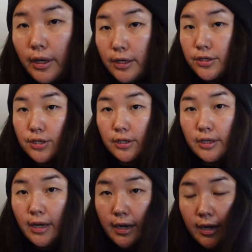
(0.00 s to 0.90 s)
I
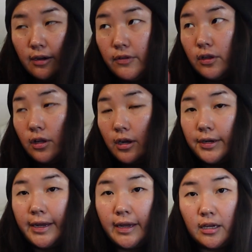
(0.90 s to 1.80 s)
usually have a lot
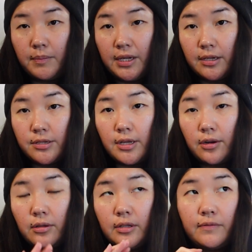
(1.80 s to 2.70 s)
on hand because I
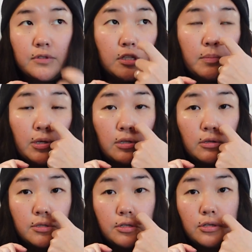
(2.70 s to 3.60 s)
don't live super
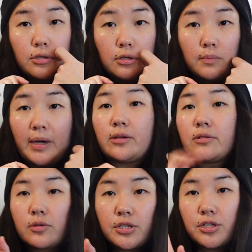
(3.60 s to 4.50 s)
close to
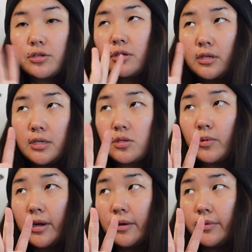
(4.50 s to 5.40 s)
Michael's, which is
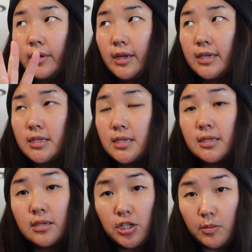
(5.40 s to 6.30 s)
where I realize is
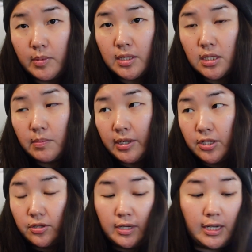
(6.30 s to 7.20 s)
the cheapest
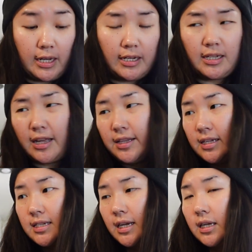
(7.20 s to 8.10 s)
place you can get it. I think
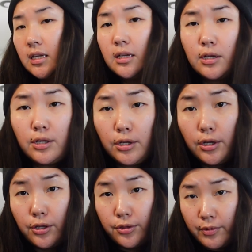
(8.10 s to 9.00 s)
it's like
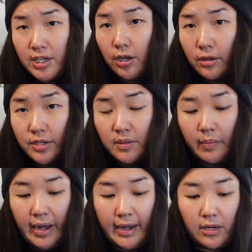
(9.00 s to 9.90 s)
$3 a
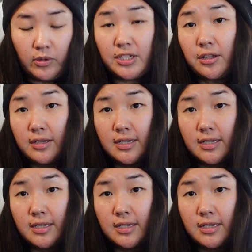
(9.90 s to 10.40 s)
bag when it's on